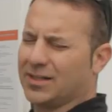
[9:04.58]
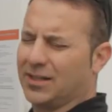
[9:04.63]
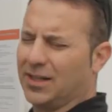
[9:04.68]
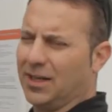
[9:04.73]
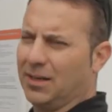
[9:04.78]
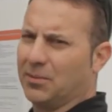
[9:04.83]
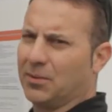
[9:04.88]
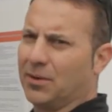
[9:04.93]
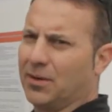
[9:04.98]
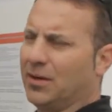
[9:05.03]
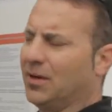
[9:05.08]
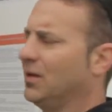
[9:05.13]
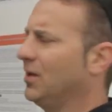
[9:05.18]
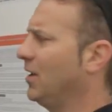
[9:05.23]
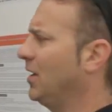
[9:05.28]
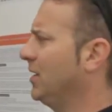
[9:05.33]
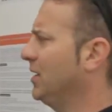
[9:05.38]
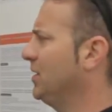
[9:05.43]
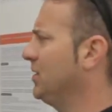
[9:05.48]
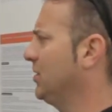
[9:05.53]
labor, a
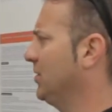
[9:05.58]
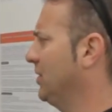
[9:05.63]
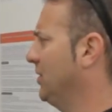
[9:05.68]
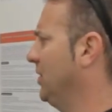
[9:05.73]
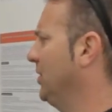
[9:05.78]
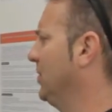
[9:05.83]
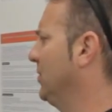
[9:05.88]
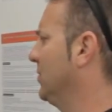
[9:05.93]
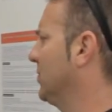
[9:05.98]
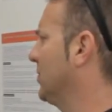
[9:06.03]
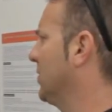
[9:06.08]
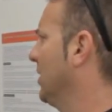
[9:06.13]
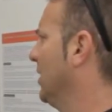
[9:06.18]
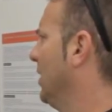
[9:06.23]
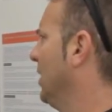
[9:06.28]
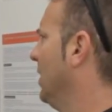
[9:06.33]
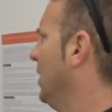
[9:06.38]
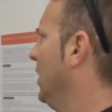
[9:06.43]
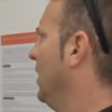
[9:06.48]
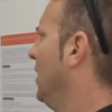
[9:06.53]
lot easier to use.
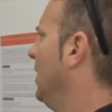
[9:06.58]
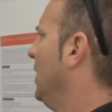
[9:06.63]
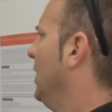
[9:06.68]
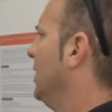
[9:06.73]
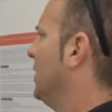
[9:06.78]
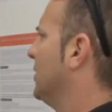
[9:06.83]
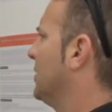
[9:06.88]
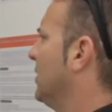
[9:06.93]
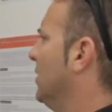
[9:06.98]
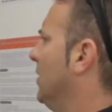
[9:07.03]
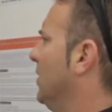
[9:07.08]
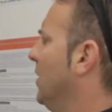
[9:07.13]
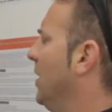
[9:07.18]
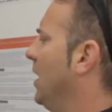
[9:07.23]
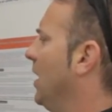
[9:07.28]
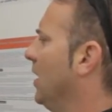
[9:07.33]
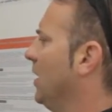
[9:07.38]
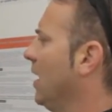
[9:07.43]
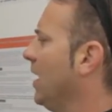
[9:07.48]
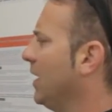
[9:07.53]
So
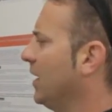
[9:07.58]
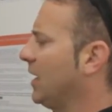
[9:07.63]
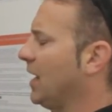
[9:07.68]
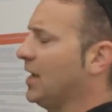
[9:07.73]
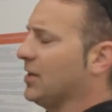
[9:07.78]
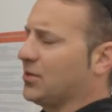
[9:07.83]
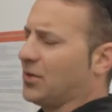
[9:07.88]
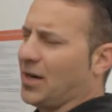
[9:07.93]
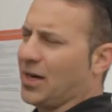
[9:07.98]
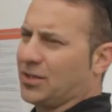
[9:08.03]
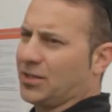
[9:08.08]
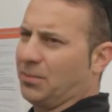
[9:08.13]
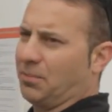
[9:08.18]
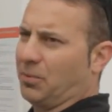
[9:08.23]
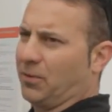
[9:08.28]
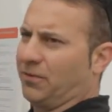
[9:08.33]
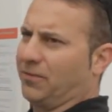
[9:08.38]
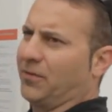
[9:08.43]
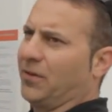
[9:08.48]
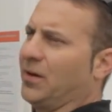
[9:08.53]
a lot of guys are actually
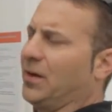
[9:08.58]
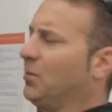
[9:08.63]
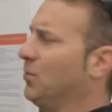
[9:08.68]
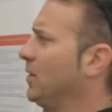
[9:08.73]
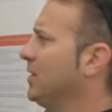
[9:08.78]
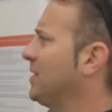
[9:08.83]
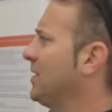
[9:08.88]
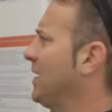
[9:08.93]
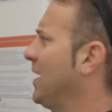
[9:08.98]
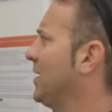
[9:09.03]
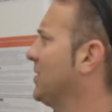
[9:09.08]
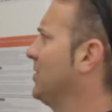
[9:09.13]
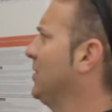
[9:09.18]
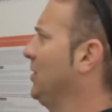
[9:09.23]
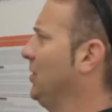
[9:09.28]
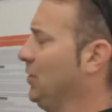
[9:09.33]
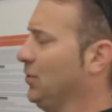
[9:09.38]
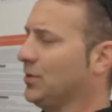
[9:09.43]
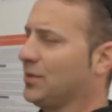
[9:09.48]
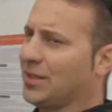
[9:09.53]
preferring, once they
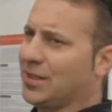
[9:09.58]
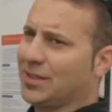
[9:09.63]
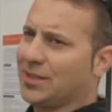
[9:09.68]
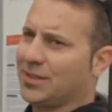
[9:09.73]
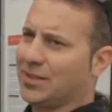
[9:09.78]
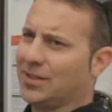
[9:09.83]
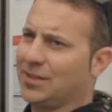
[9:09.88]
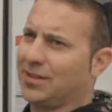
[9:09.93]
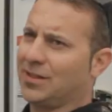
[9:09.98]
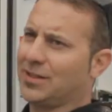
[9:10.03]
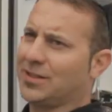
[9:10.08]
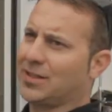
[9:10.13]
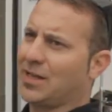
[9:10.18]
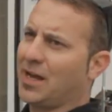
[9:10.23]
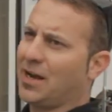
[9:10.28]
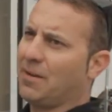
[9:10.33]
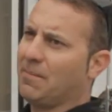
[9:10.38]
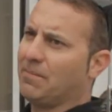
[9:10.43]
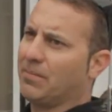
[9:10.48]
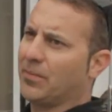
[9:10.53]
actually use this
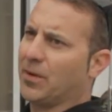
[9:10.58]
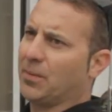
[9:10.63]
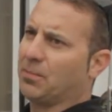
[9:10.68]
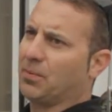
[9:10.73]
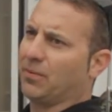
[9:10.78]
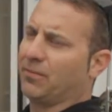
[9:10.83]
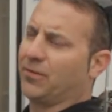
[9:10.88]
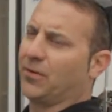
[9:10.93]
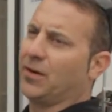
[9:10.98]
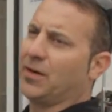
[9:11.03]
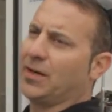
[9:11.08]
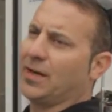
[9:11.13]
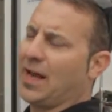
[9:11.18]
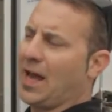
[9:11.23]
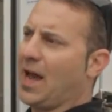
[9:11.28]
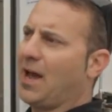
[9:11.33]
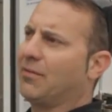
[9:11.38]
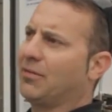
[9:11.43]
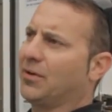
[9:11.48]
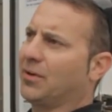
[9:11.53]
setup, they're preferring to
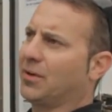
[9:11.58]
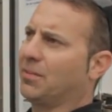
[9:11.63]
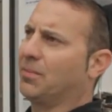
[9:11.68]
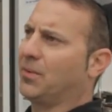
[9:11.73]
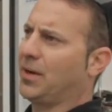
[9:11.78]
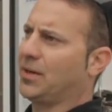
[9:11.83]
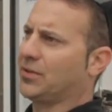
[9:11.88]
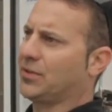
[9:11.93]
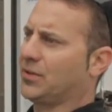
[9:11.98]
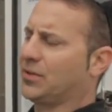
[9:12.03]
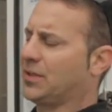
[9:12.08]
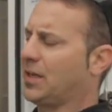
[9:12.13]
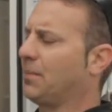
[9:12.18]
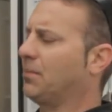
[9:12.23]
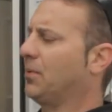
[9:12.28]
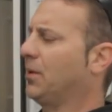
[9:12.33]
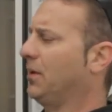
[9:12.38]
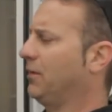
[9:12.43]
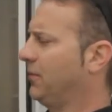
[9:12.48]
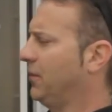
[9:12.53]
have their compressor
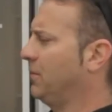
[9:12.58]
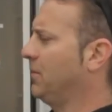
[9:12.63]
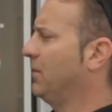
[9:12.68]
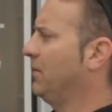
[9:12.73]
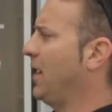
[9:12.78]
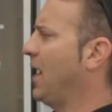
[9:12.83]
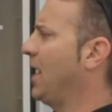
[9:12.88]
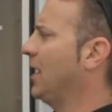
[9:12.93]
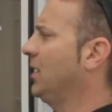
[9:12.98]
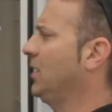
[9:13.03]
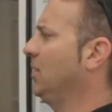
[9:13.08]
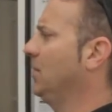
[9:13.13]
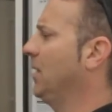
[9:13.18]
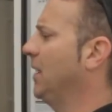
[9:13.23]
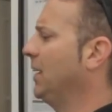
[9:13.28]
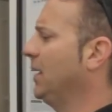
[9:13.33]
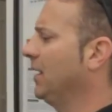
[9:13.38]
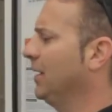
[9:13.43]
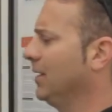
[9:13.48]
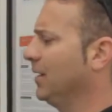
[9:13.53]
separated from their vacuum.
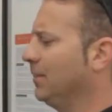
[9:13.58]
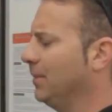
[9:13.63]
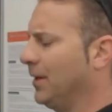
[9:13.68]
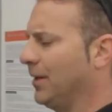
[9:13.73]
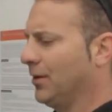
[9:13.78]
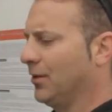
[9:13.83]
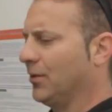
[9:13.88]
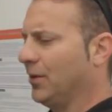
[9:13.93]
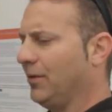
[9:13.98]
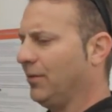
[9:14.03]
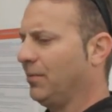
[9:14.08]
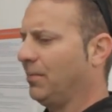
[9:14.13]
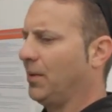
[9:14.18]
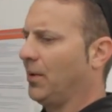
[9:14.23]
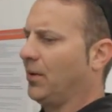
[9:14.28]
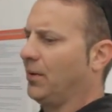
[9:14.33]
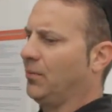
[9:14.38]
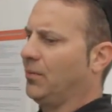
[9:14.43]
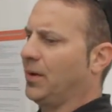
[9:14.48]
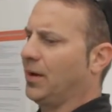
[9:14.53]
I get a little bit of grief
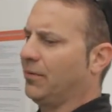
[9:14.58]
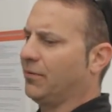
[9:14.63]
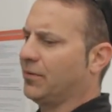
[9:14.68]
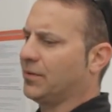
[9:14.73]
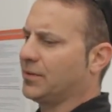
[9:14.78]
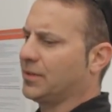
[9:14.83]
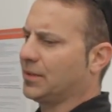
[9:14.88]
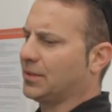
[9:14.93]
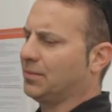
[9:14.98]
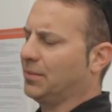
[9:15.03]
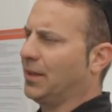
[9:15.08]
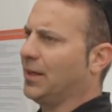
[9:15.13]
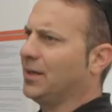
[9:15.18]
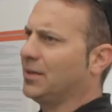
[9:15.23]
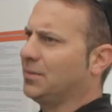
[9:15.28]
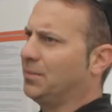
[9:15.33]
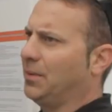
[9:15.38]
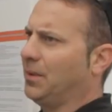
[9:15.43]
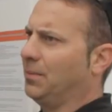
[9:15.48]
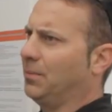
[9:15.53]
about it when I first explain
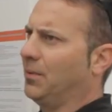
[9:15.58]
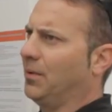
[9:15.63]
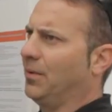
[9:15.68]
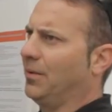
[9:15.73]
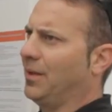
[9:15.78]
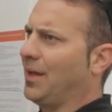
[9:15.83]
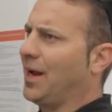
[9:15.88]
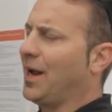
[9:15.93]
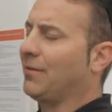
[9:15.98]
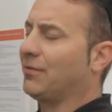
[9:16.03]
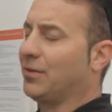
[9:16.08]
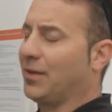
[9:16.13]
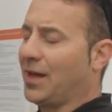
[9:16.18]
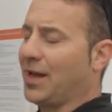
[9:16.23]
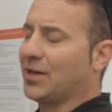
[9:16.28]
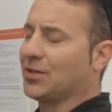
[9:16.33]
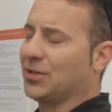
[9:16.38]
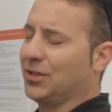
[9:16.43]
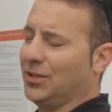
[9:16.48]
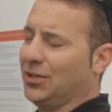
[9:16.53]
it to people. Then after they
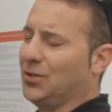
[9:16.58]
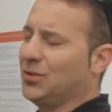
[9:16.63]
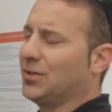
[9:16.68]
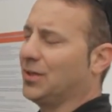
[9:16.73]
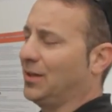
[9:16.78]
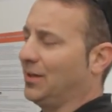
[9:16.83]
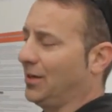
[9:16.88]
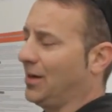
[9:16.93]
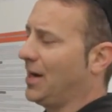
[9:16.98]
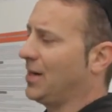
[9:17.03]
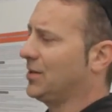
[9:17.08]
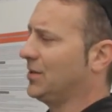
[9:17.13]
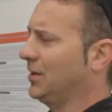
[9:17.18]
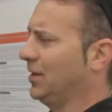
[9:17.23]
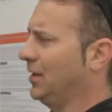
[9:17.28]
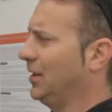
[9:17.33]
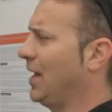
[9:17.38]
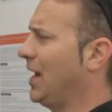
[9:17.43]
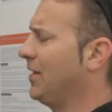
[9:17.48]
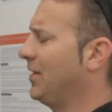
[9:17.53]
actually use it, they're
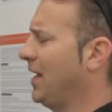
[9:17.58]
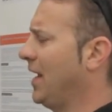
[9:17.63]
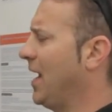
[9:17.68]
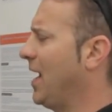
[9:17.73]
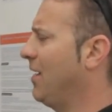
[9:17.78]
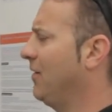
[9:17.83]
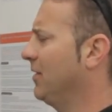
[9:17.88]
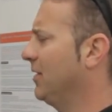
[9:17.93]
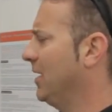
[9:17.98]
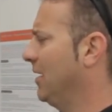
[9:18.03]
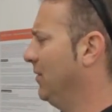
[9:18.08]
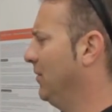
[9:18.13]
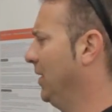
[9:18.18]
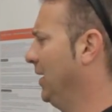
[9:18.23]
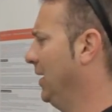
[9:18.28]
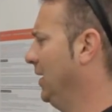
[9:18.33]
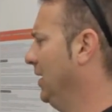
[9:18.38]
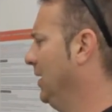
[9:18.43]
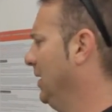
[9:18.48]
actually glad they have it that way.